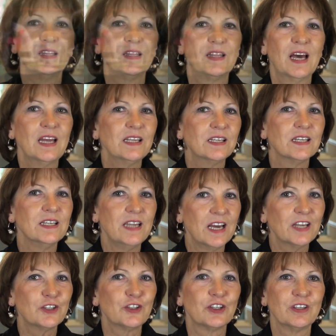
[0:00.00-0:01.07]
That
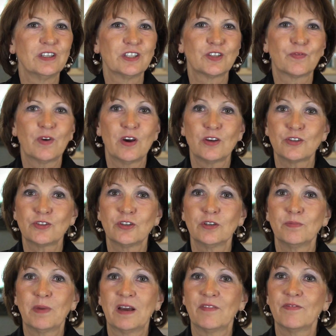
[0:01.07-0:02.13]
connection is
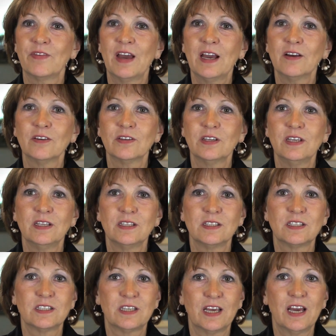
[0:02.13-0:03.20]
fostered by faculty and
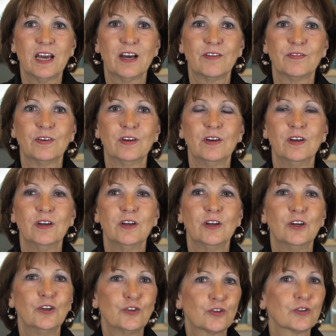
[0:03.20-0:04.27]
staff
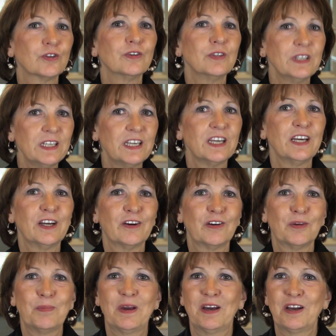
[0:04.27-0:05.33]
who truly
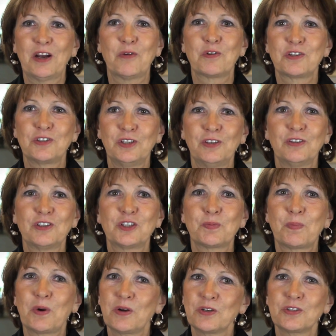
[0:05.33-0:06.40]
care about our students'
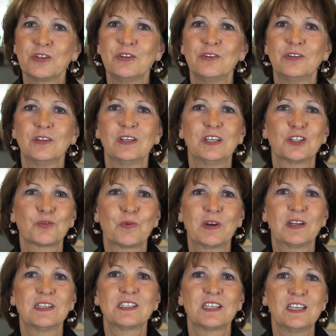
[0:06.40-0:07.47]
personal as
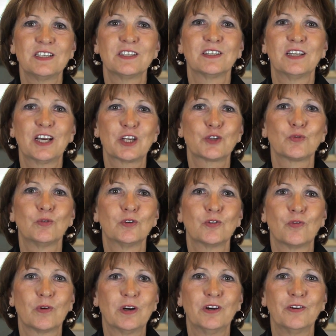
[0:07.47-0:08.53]
well as intellectual
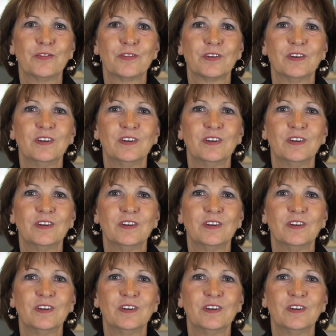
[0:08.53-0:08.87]
growth.